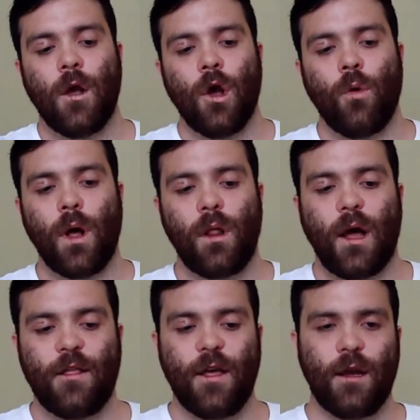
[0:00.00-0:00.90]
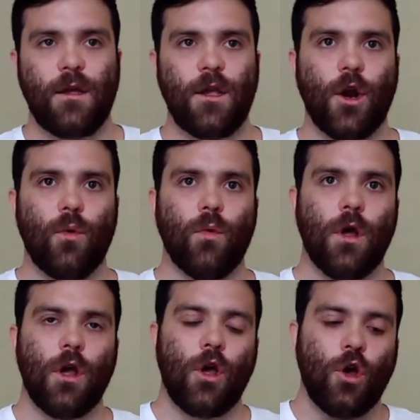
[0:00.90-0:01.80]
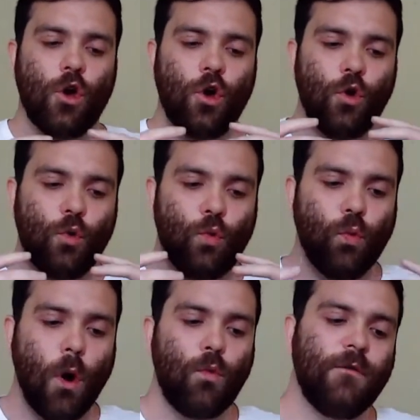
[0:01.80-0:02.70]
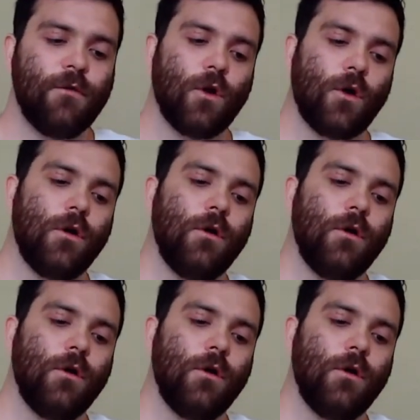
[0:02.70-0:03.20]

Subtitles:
Well, I think what we've learned